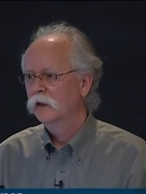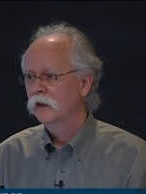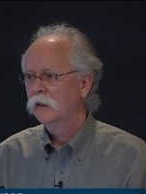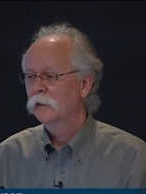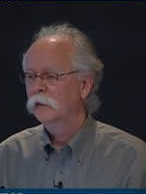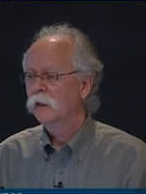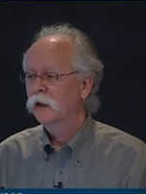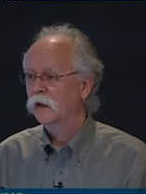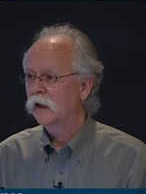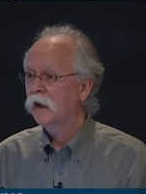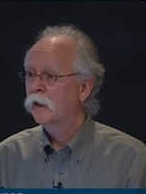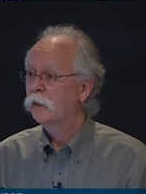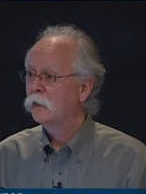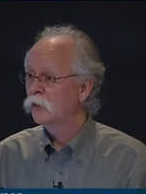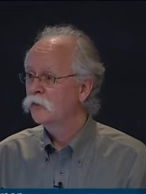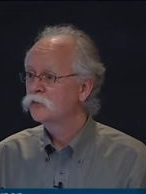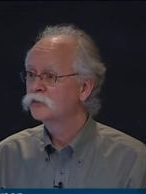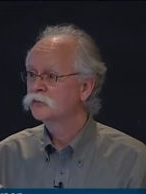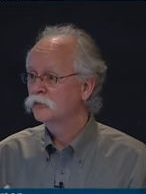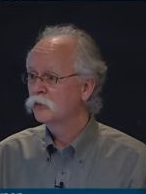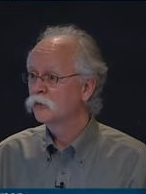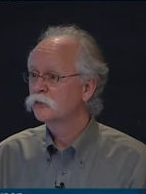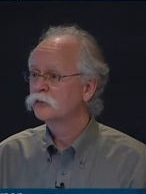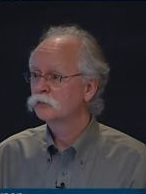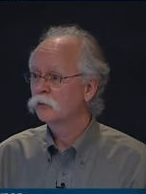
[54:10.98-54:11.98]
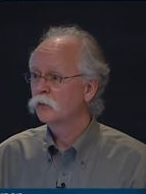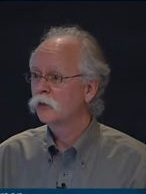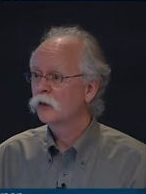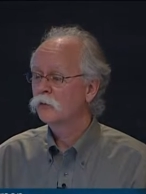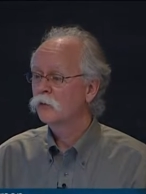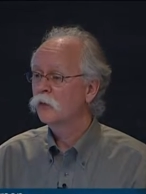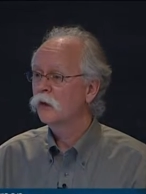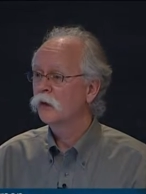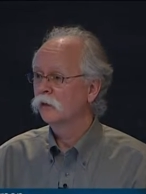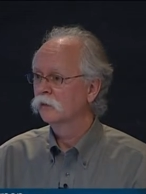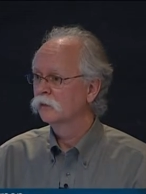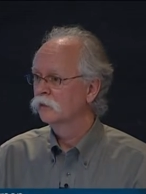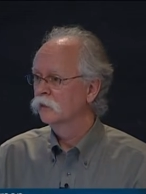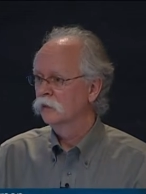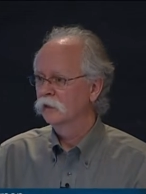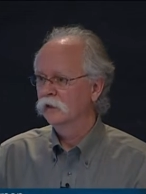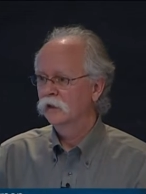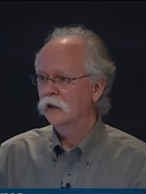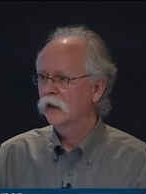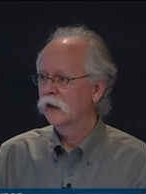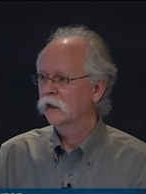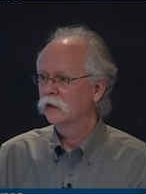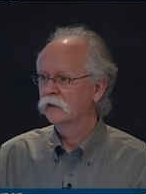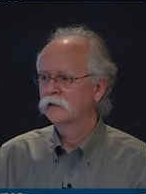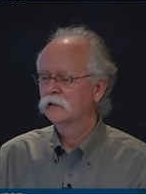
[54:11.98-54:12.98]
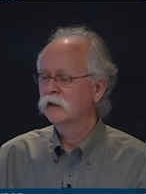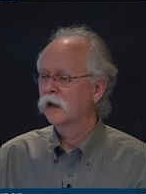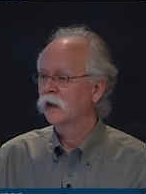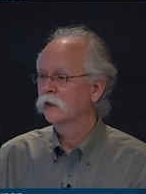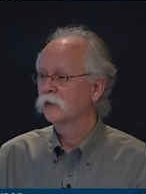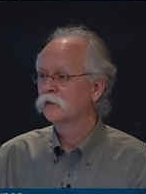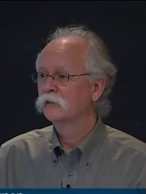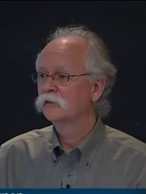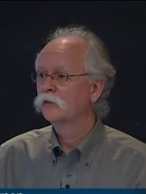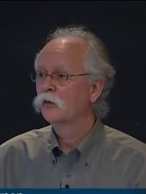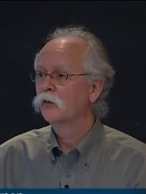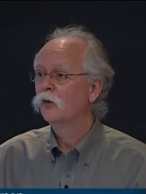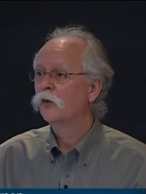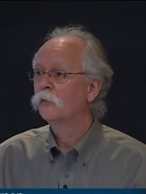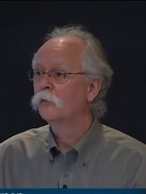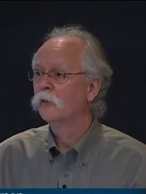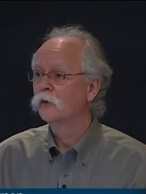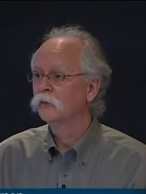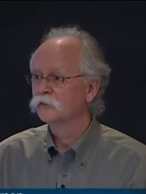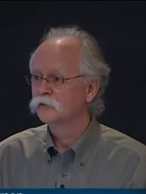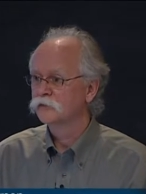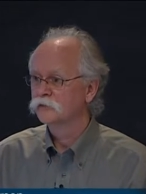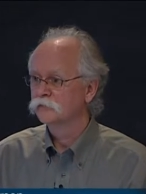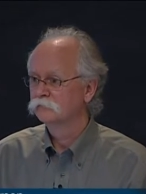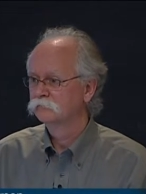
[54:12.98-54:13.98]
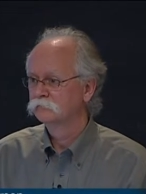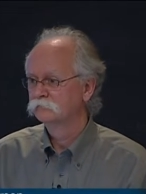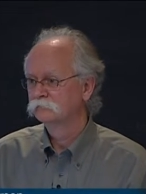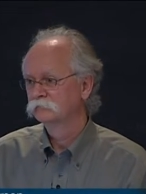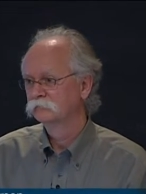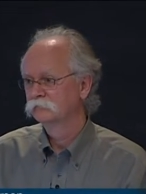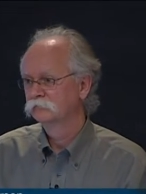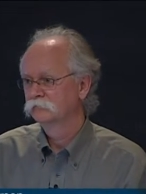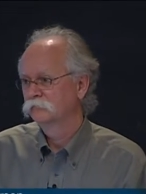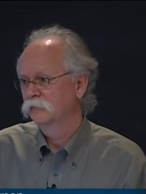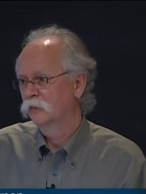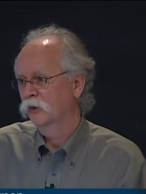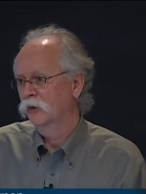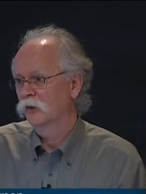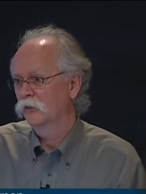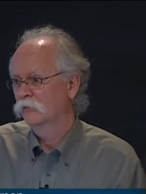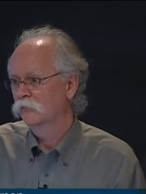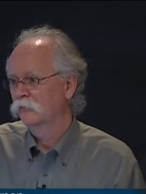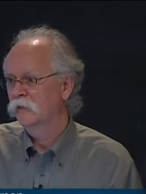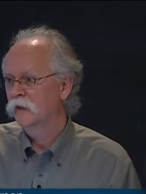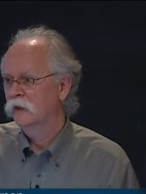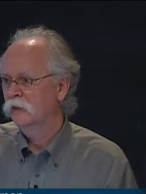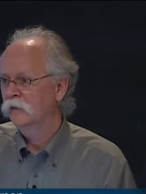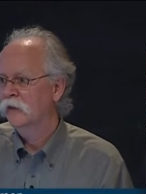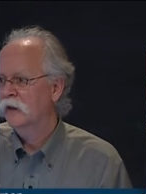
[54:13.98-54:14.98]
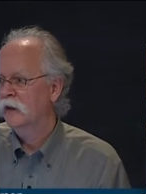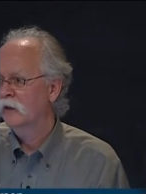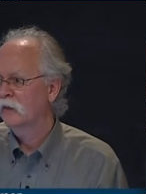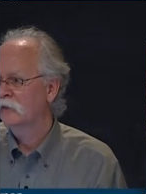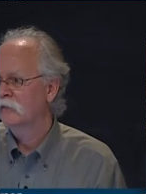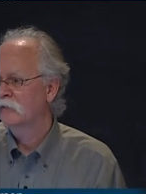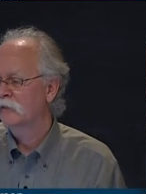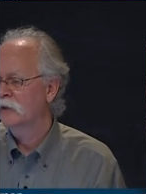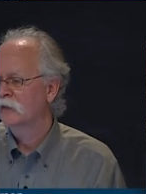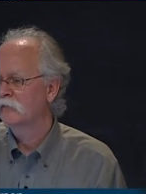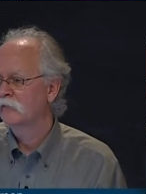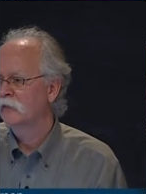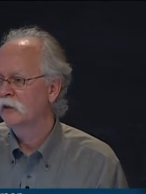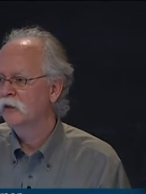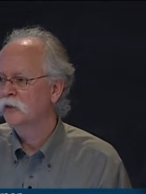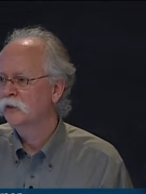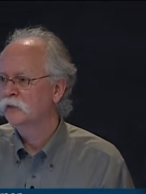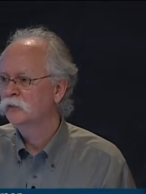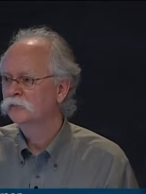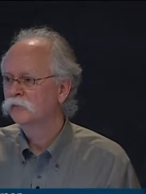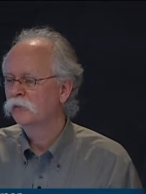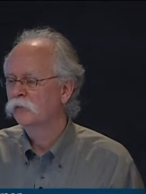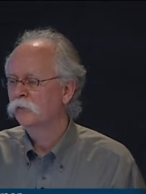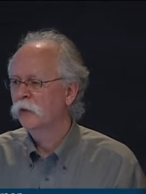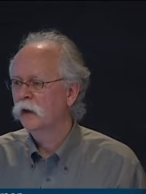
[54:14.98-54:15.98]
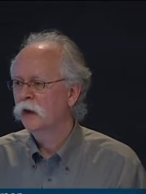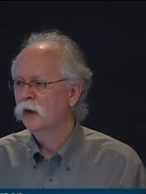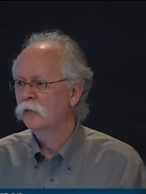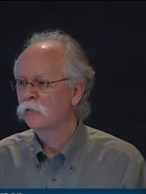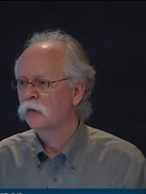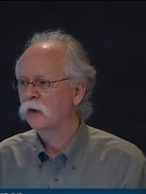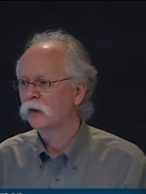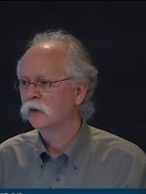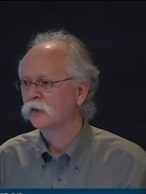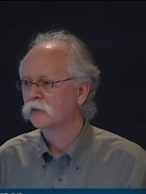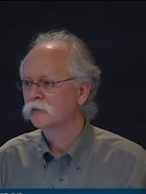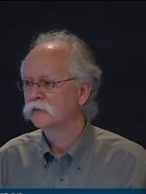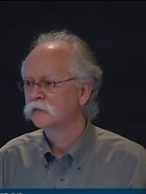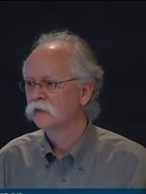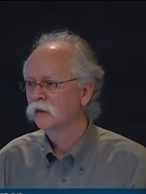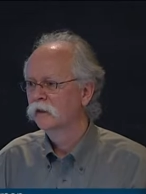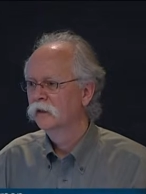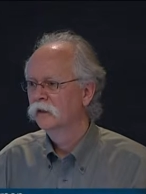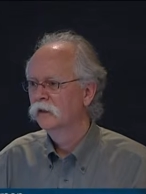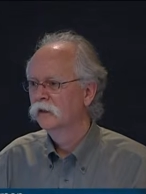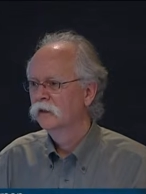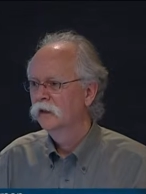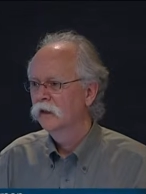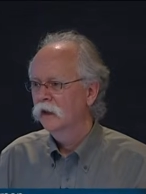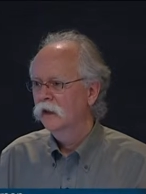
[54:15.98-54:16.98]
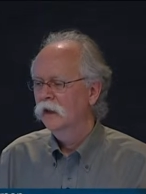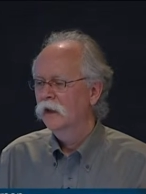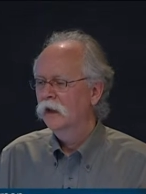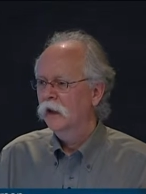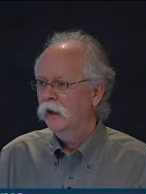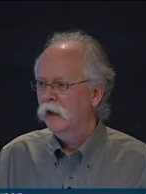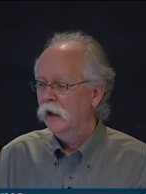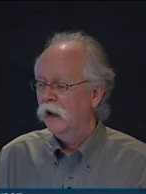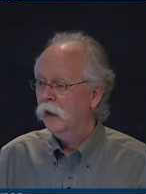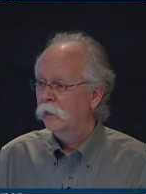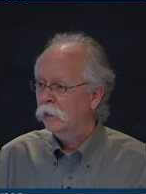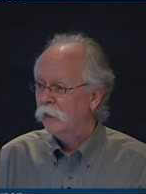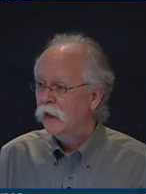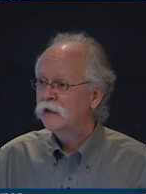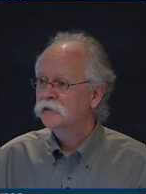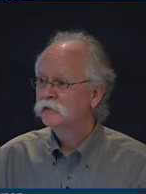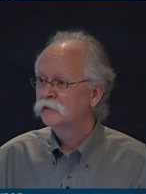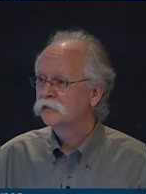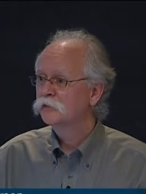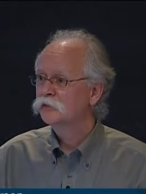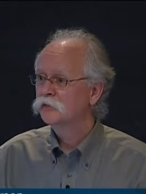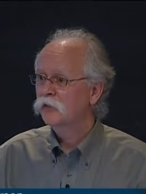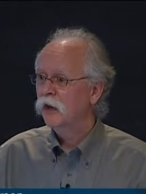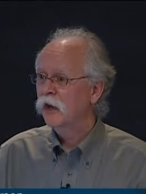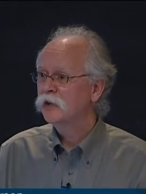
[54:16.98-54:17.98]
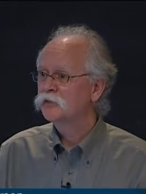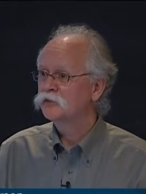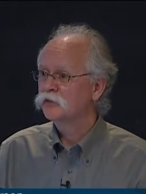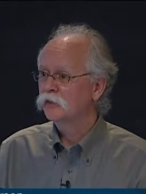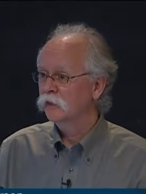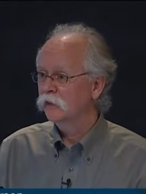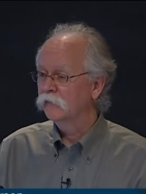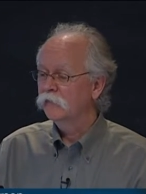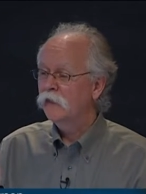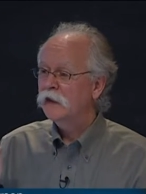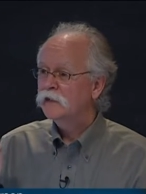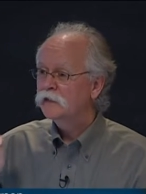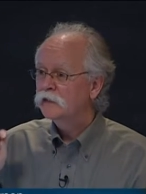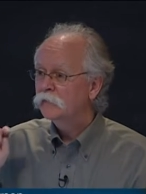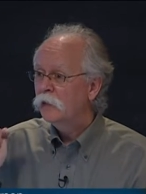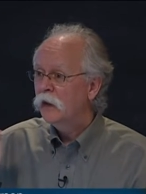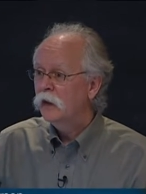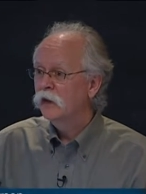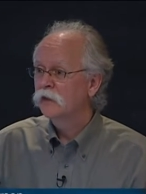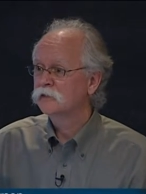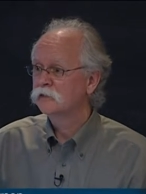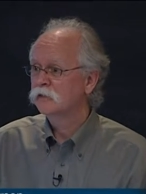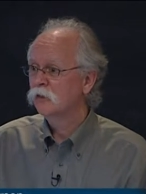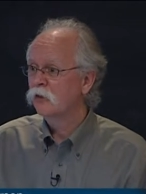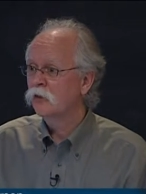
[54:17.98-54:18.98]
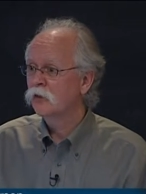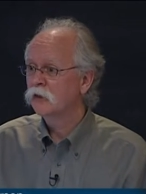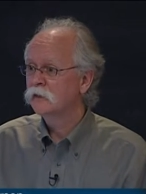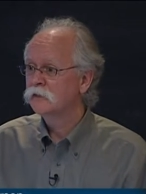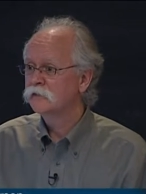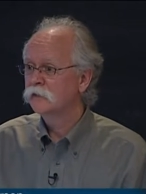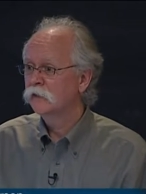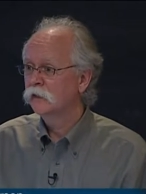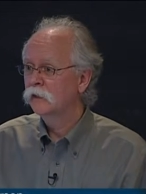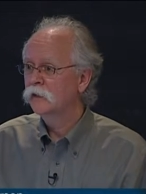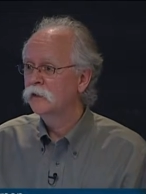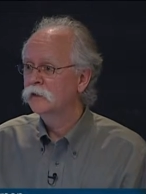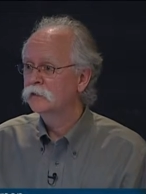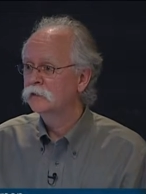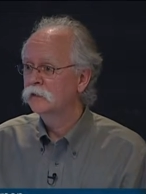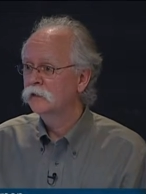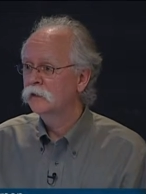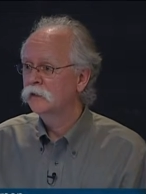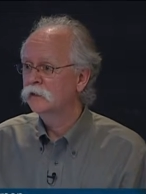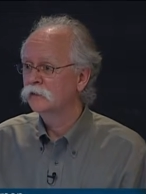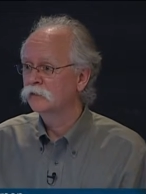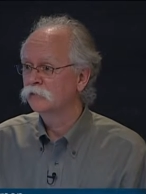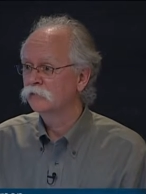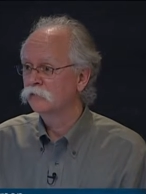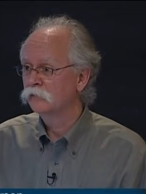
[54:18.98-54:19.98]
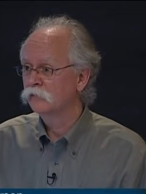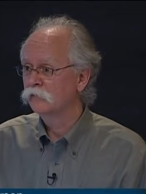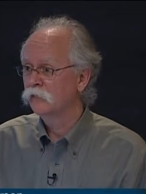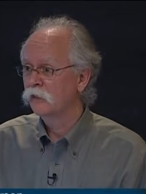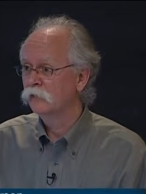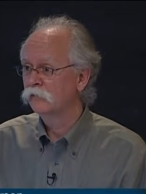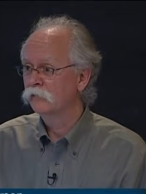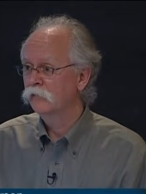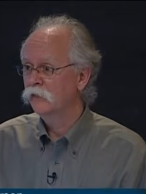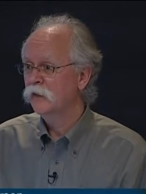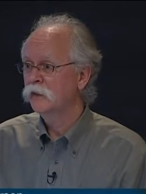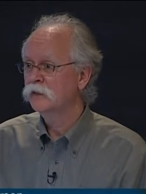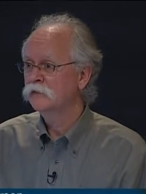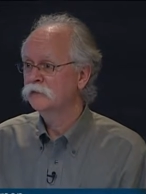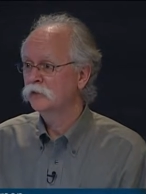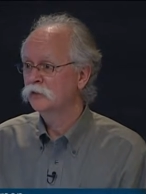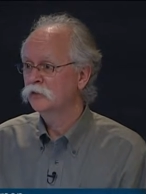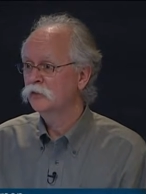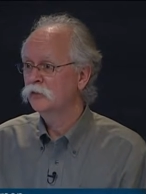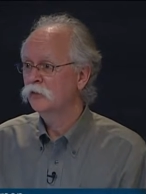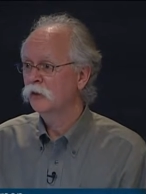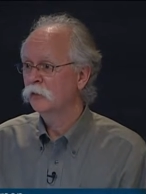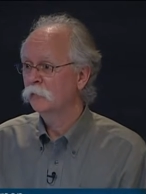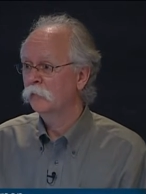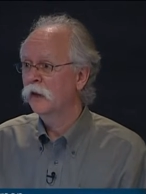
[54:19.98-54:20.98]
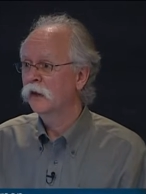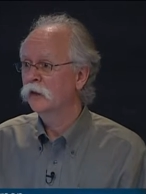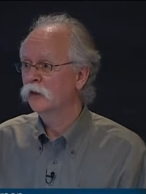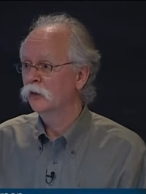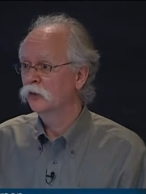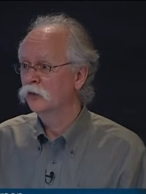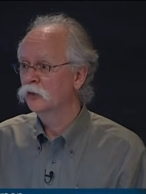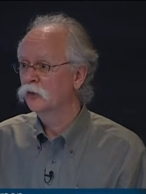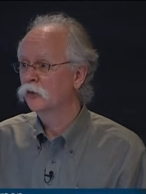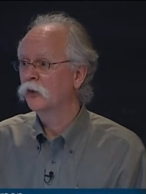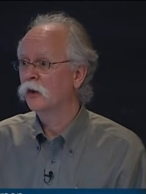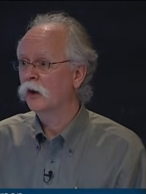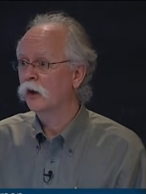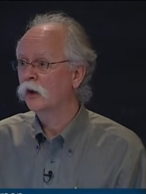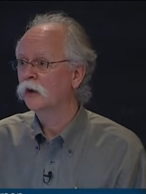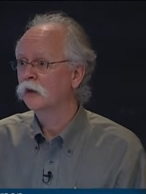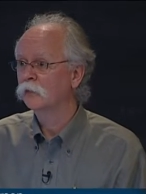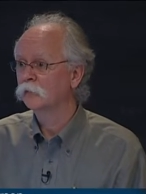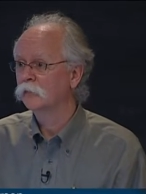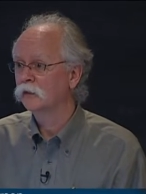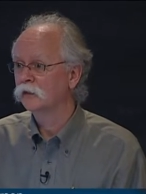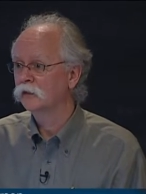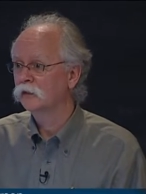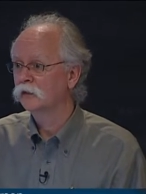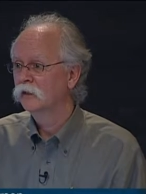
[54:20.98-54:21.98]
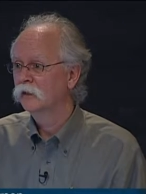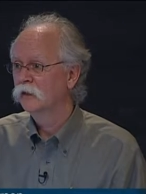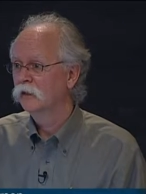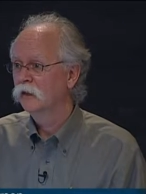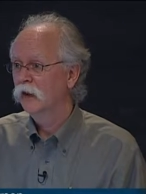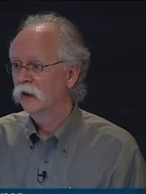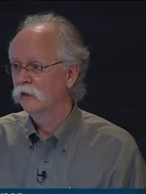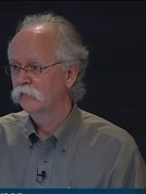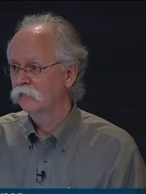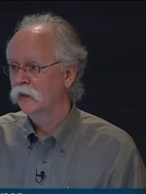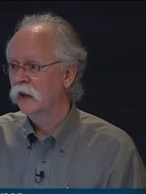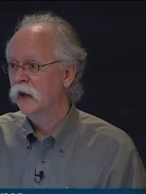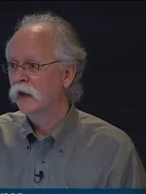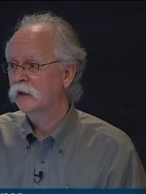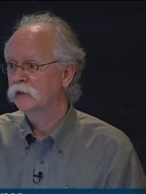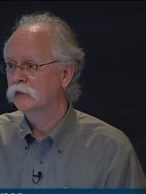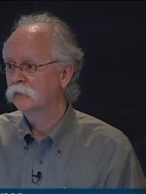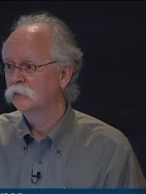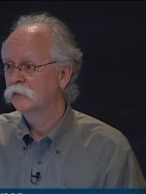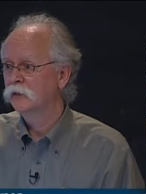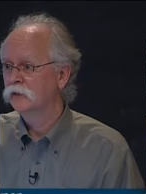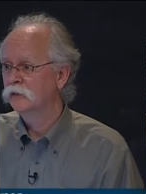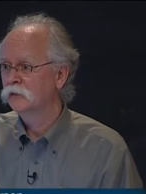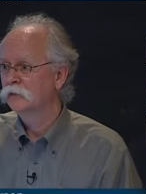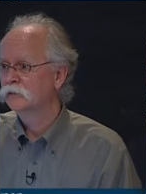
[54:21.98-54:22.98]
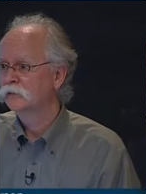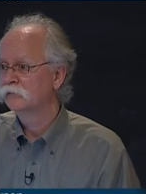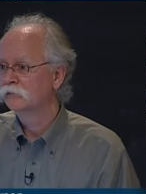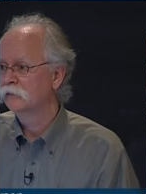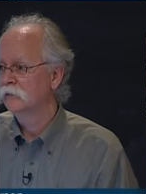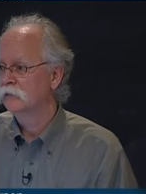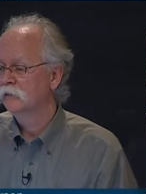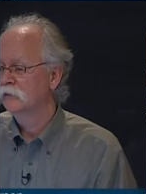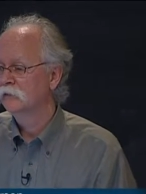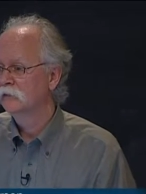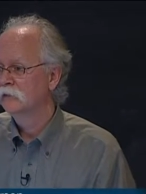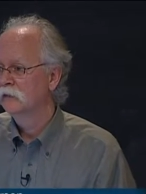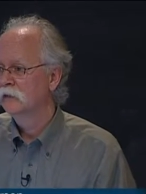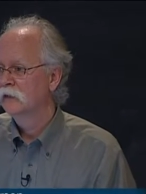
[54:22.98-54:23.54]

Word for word: That, and those, those work well, like, like hormones. You know, they're, they're, they're very useful biomarkers. And that's the tragedy. That's about as long as the list is of things that you can make a good argument have got to be useful.